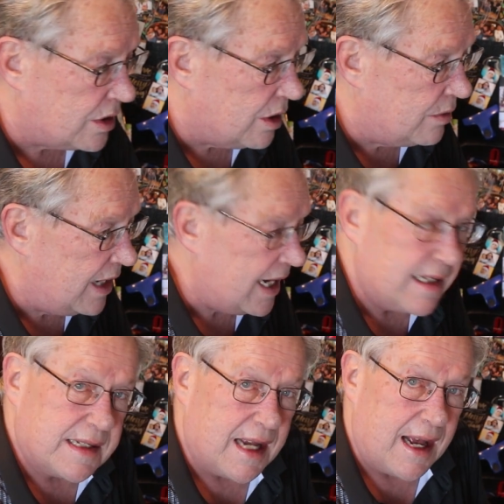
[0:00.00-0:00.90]
So
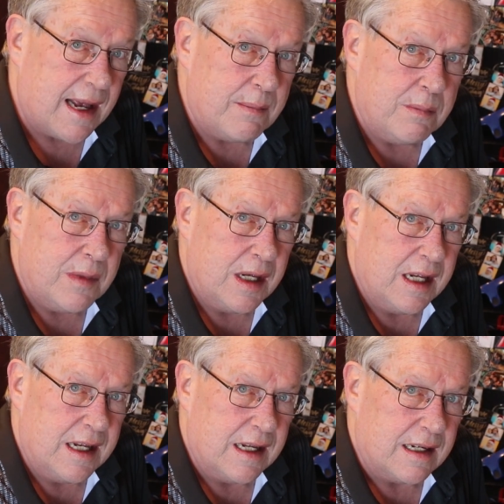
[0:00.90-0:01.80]
next time
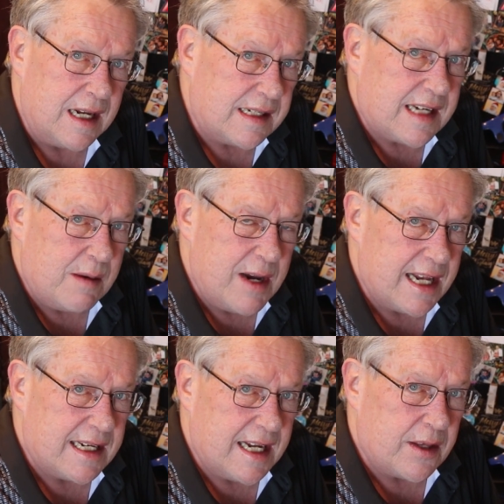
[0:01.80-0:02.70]
we
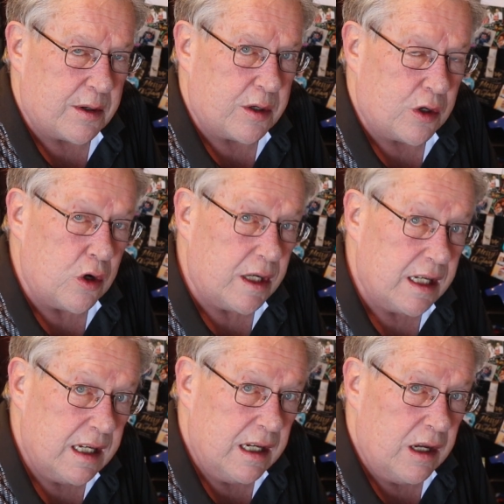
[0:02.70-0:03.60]
get together to
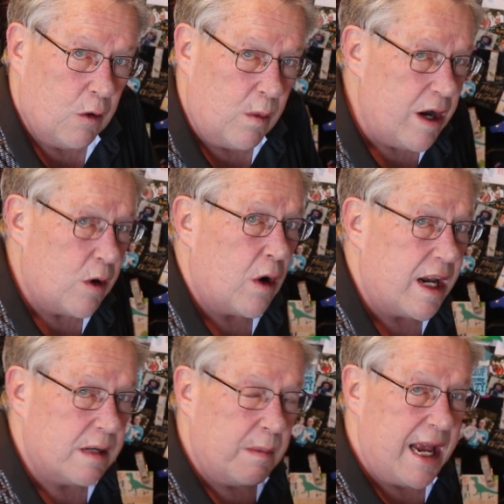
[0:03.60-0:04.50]
cook, we are
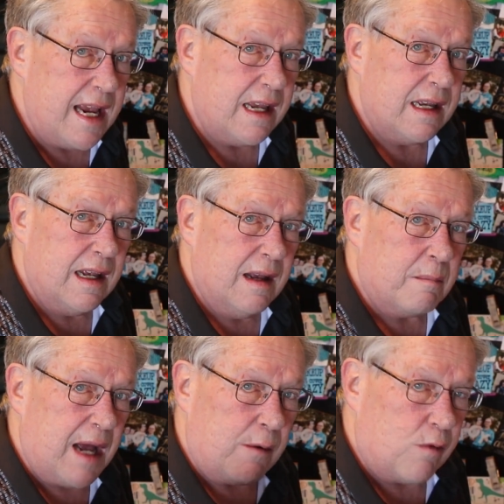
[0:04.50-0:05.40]
going to make
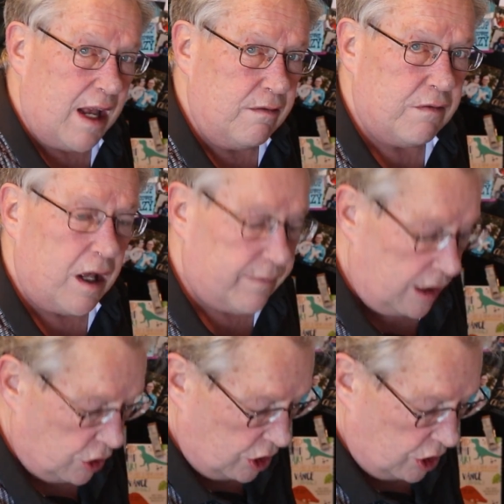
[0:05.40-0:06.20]
my red velvet